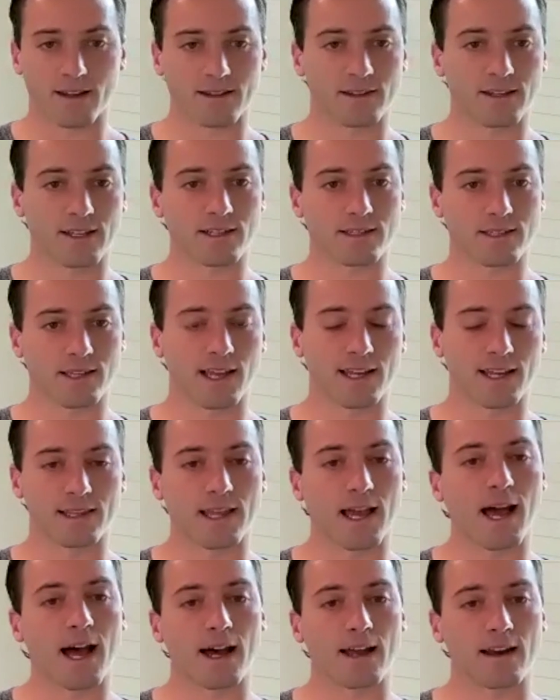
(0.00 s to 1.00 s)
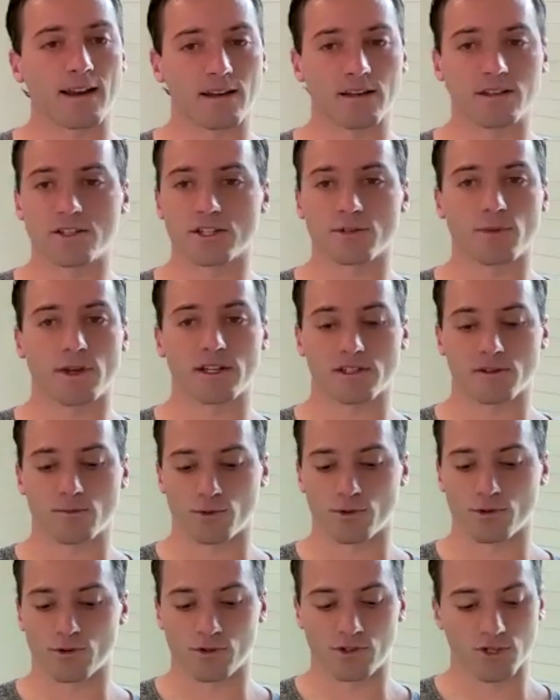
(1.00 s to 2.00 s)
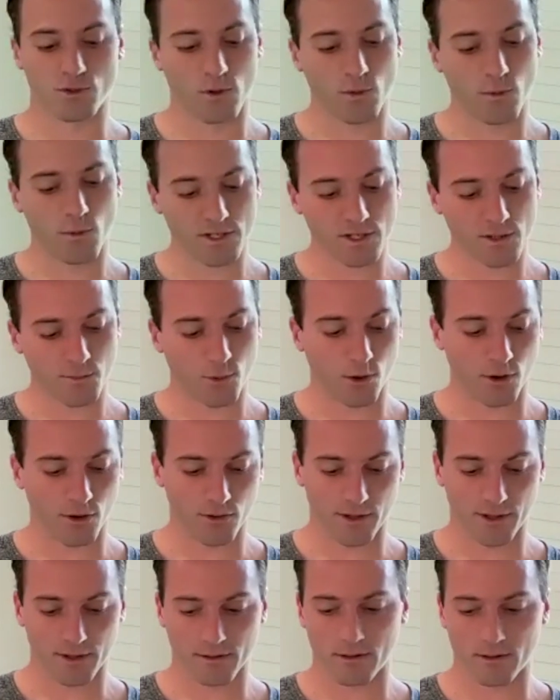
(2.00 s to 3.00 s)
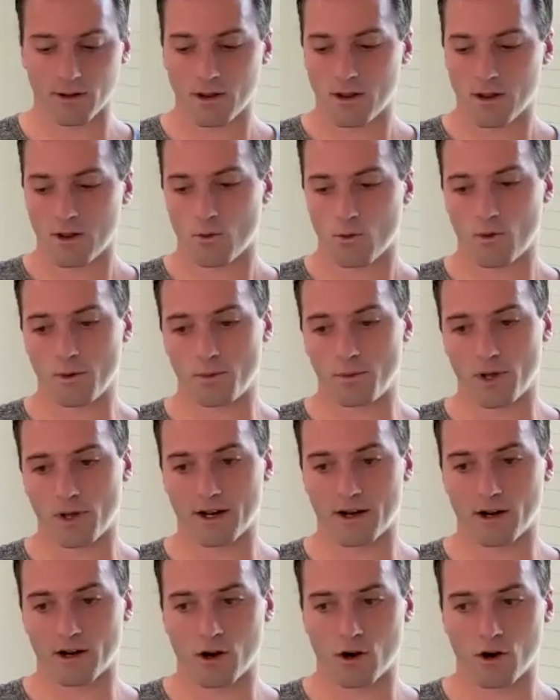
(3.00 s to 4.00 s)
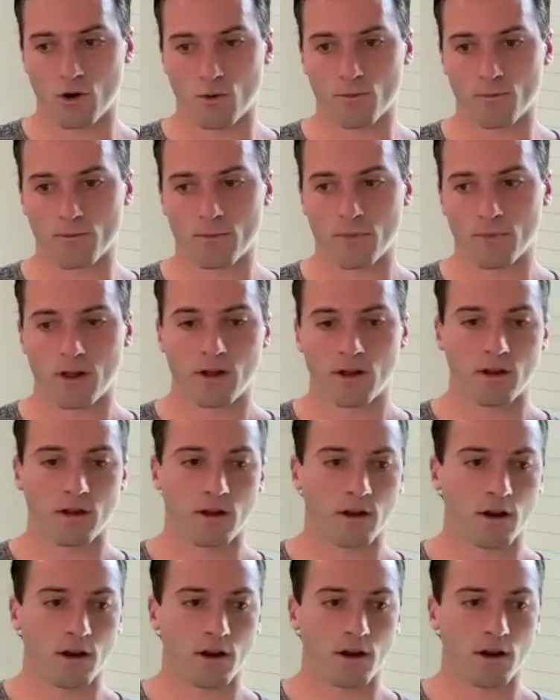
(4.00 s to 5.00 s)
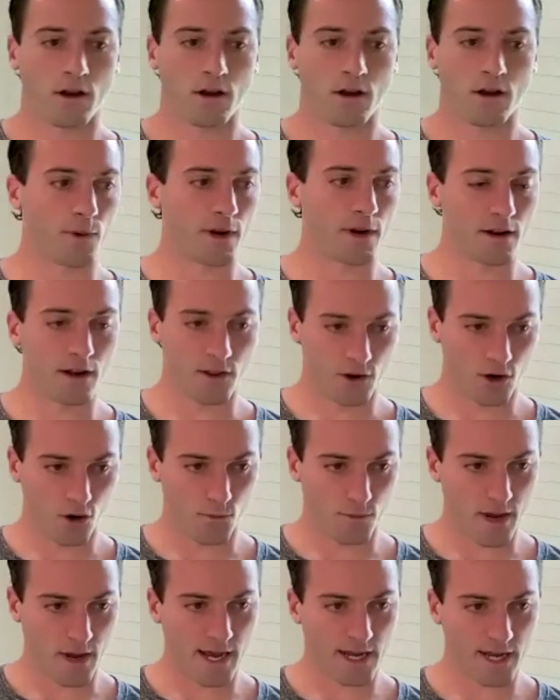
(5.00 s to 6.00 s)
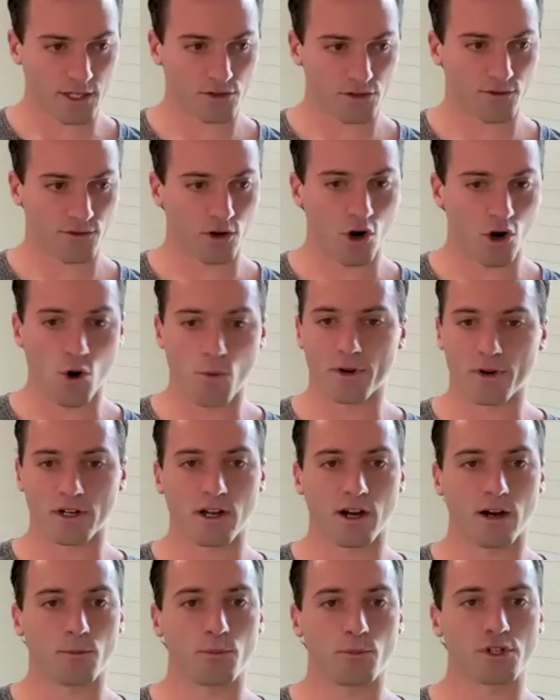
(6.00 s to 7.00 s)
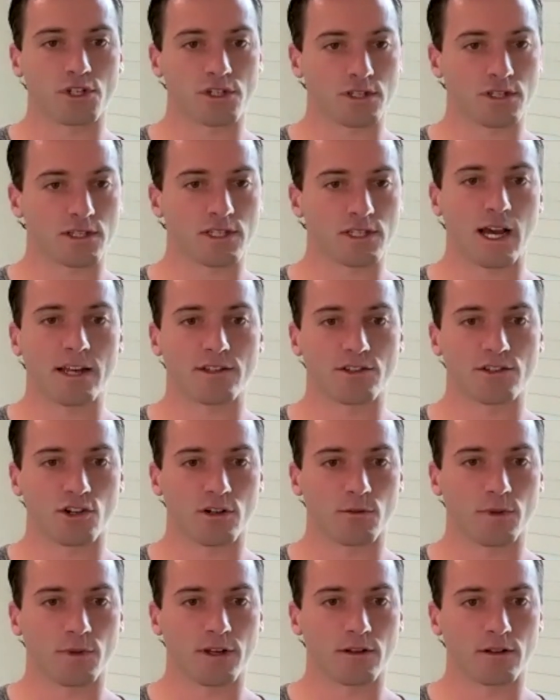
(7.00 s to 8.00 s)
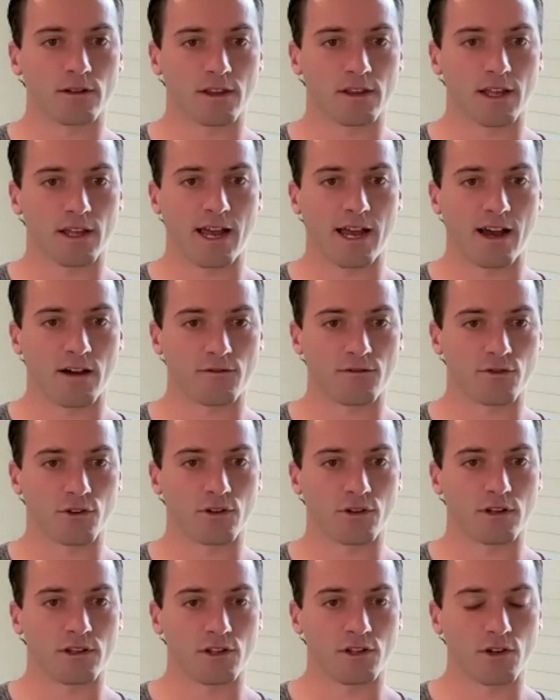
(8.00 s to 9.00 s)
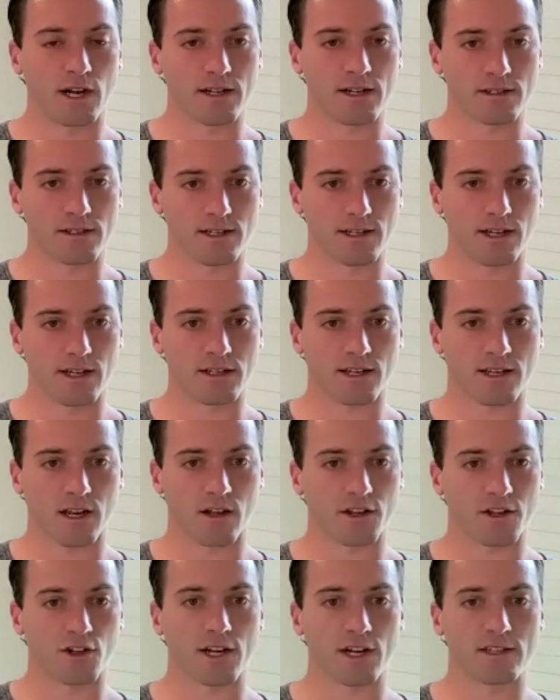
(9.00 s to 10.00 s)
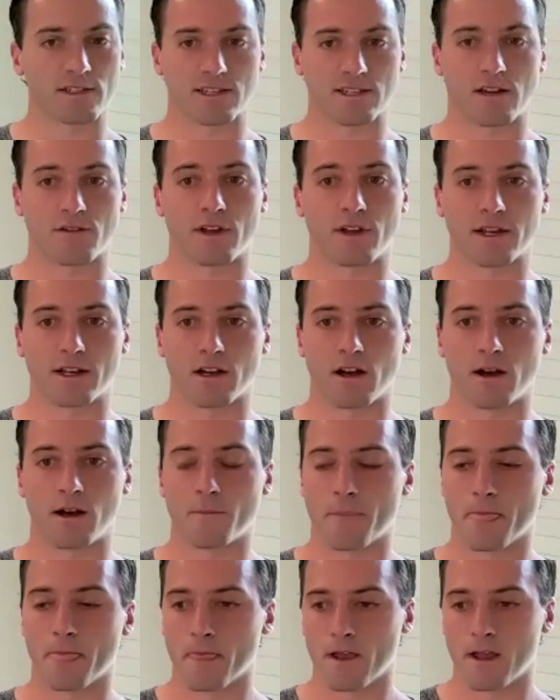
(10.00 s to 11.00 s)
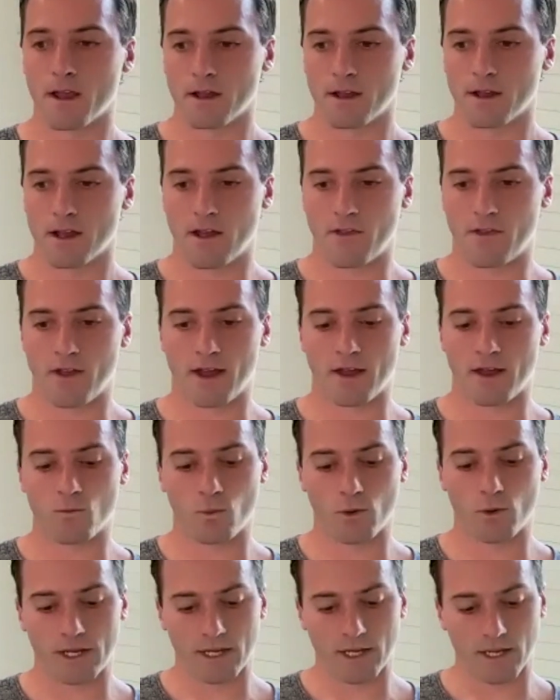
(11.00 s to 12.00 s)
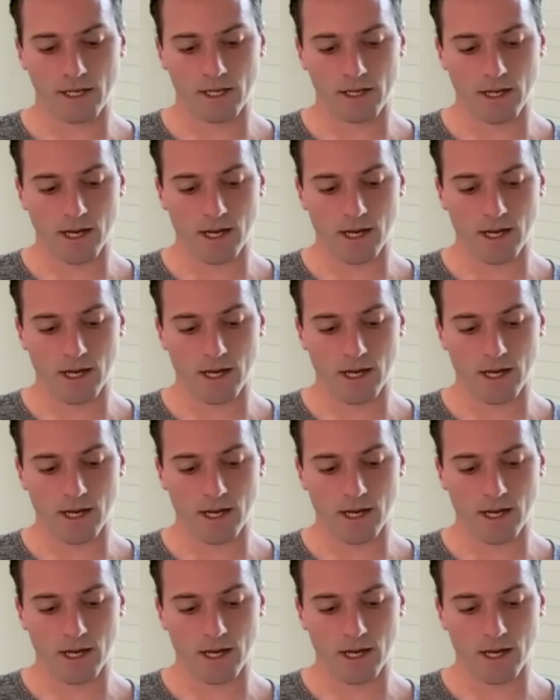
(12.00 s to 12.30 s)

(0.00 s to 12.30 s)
things like that, and it just makes it brutal. Because we went to Portland, we played at home. We had another home match for Open Cup, which is a side tournament that they have in the United States, kind of like you guys' FA Cup. And then we